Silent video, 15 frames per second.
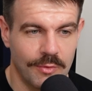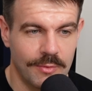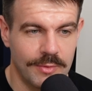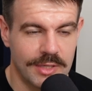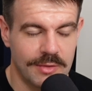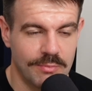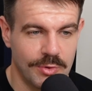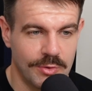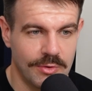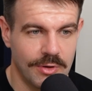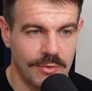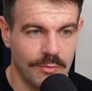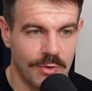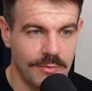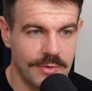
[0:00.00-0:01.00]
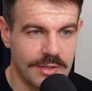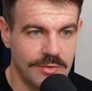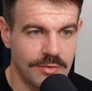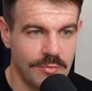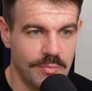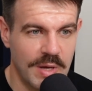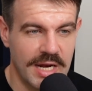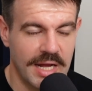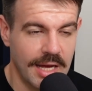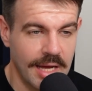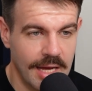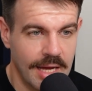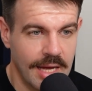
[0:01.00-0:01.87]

what we can build on, what we can do better,